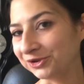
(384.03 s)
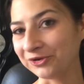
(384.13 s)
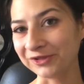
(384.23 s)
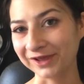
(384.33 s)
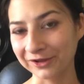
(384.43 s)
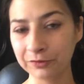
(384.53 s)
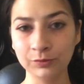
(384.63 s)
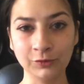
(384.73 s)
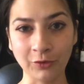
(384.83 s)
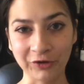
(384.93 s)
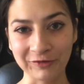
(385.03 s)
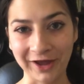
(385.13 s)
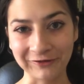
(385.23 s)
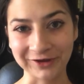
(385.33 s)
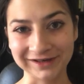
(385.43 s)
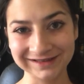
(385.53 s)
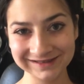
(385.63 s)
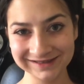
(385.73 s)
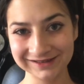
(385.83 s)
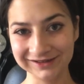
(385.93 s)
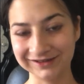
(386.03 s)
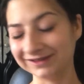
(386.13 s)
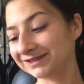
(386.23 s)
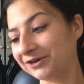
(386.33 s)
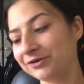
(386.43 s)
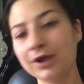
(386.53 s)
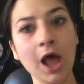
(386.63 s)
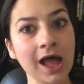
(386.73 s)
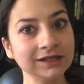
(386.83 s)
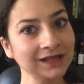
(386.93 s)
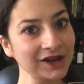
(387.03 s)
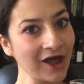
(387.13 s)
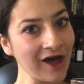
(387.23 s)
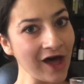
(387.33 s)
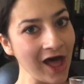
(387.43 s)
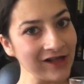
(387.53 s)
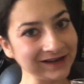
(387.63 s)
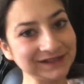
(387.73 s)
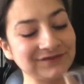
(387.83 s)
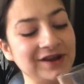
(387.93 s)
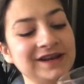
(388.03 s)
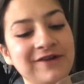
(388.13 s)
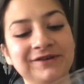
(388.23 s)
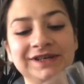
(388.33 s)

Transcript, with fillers: you know, like way back when. So, ta-da! Let's find out.